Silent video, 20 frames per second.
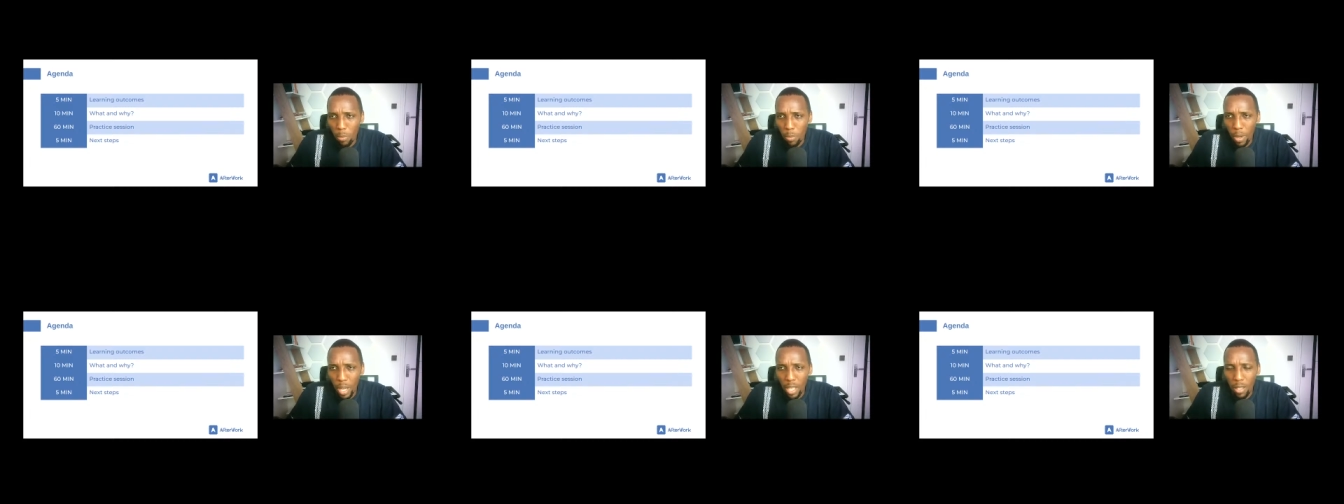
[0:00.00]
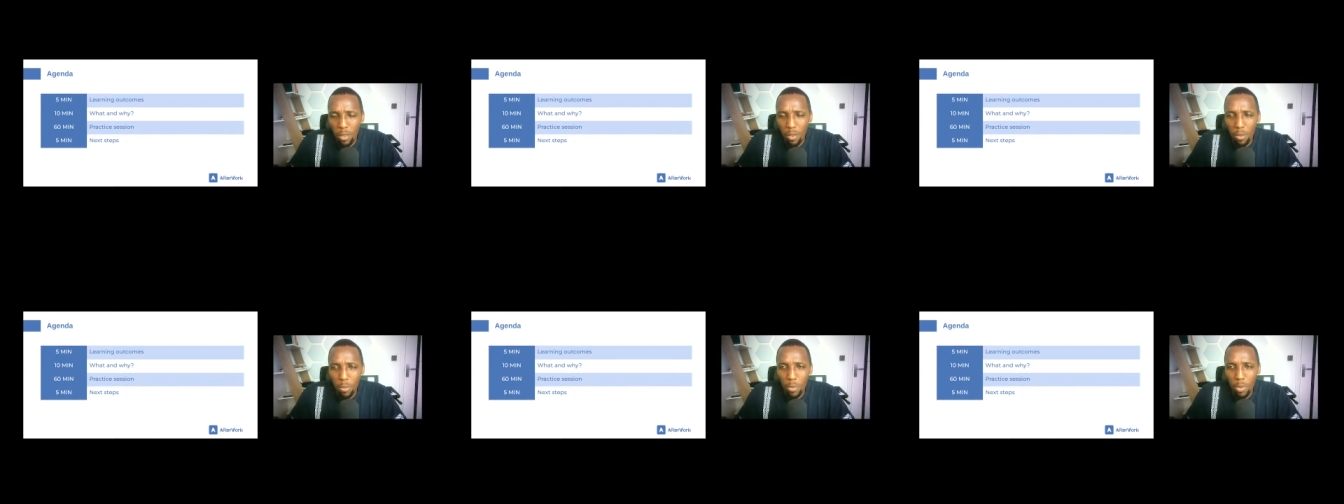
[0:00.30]
the
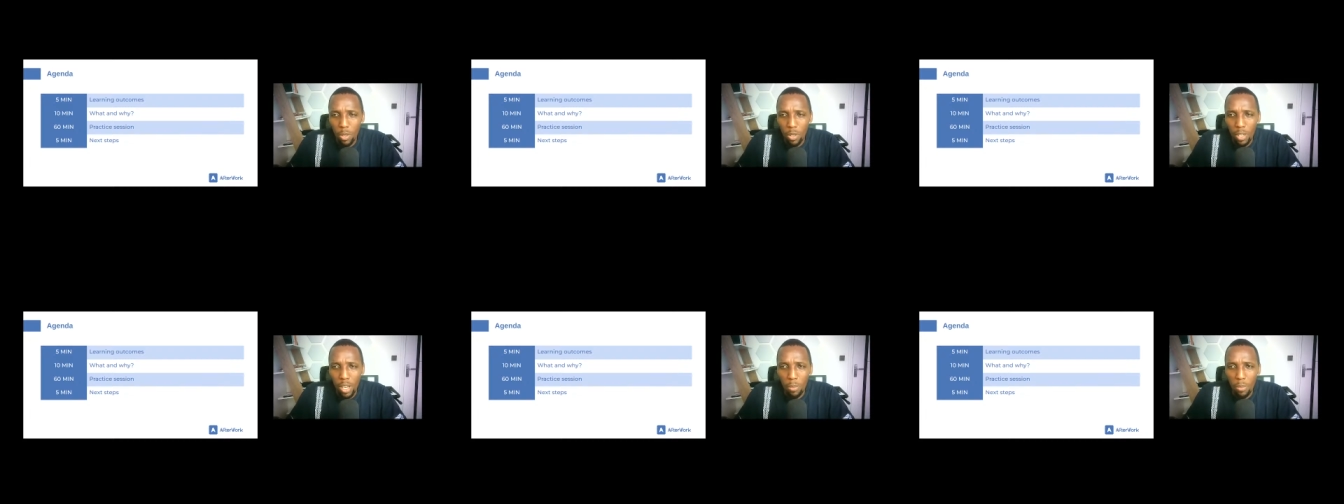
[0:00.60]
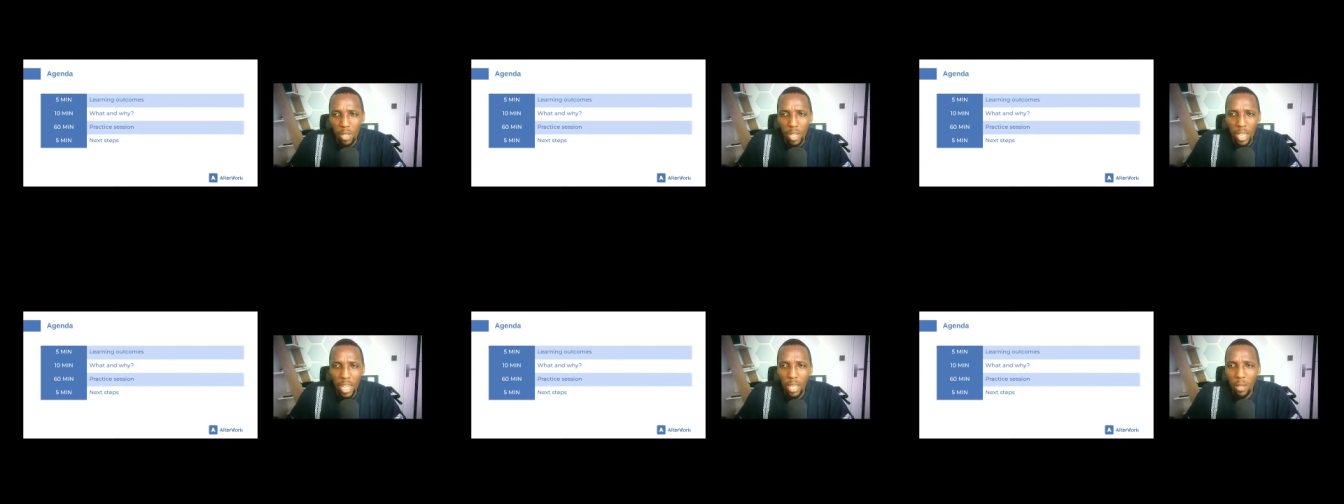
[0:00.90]
Python
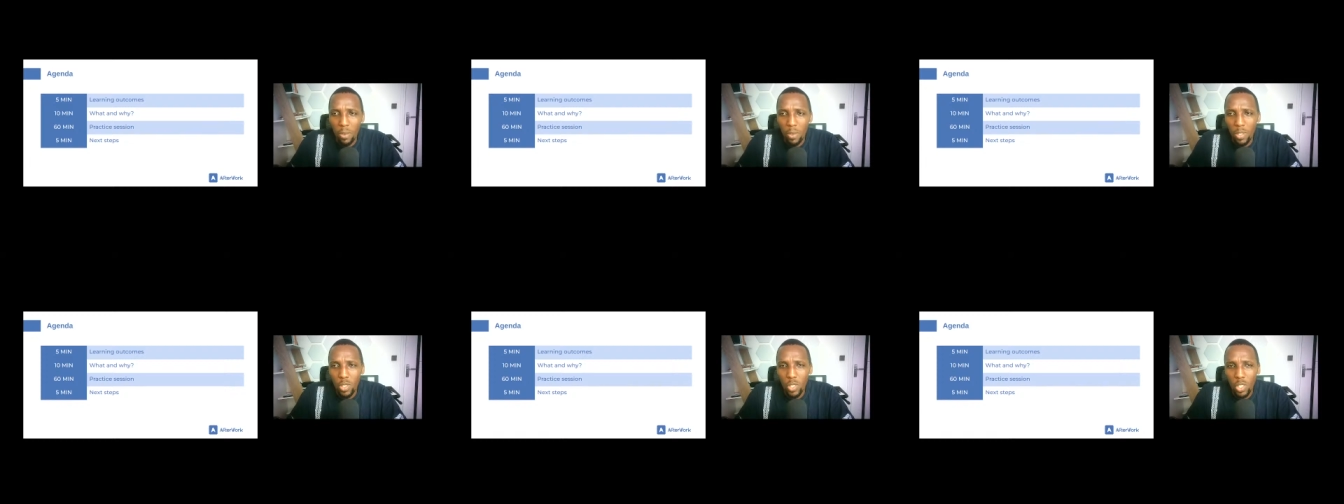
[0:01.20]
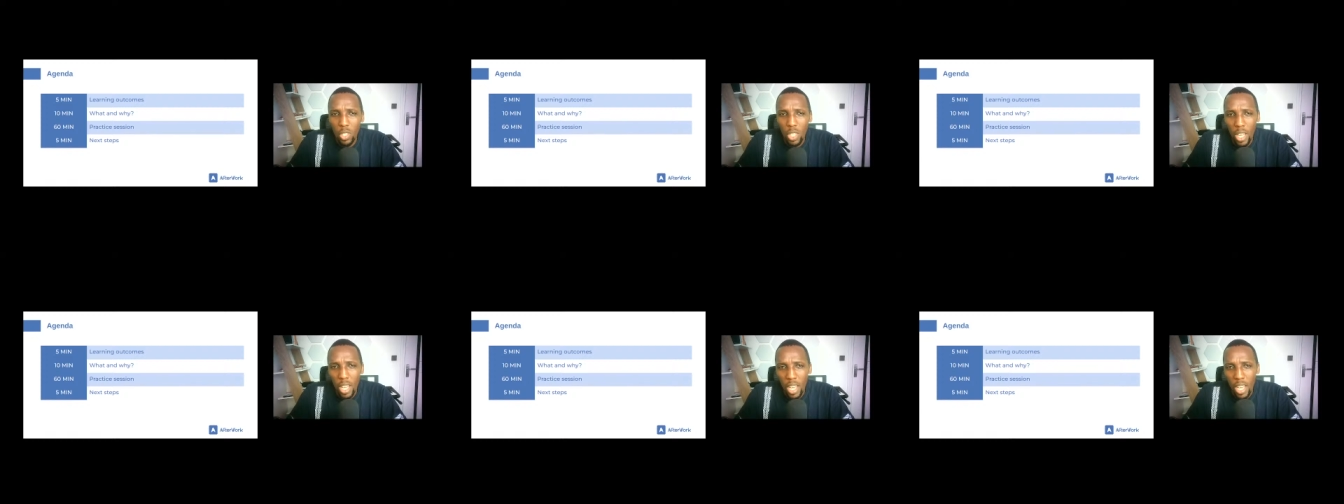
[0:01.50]
programming
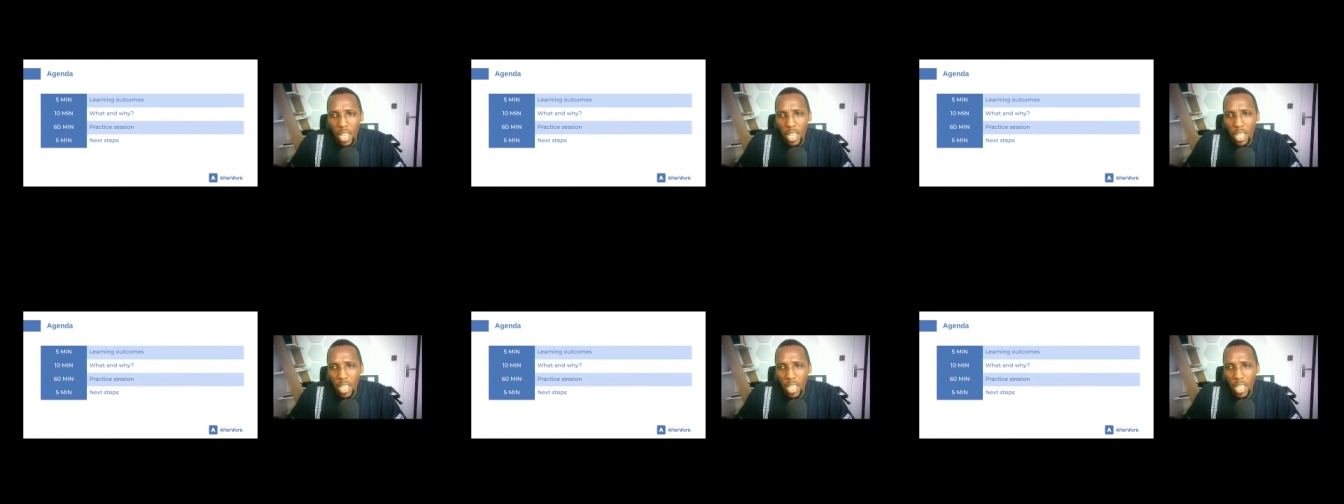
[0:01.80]
language,